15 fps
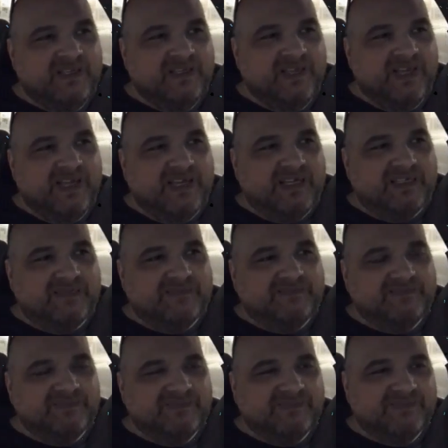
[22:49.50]
uh,
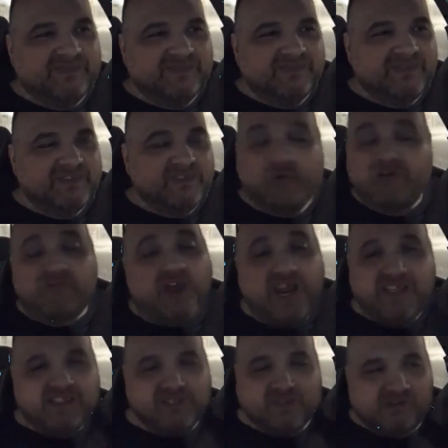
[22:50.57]
Joey
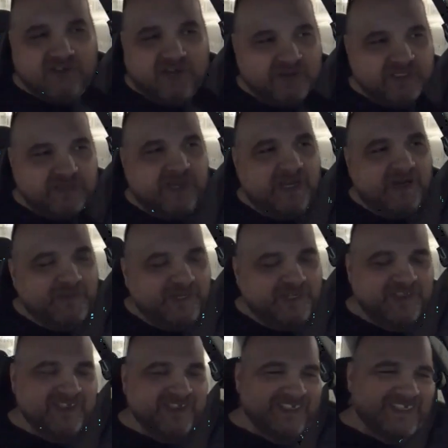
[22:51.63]
Ryan's still around somehow,
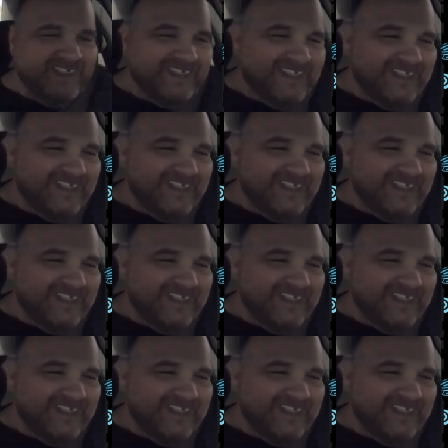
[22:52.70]
but